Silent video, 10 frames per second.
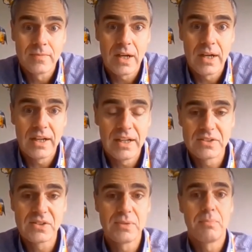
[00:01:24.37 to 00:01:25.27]
Uh,
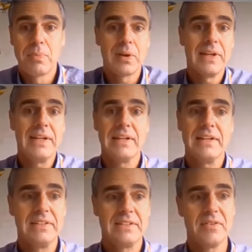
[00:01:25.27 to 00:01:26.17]
it's
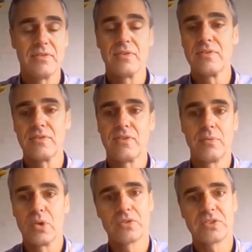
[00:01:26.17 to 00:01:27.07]
completely different
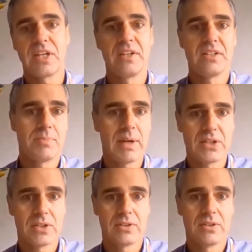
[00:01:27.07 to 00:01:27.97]
from an Ofsted
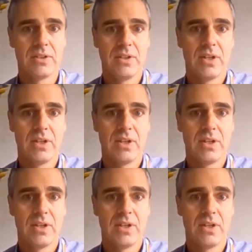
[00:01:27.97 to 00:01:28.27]
inspection,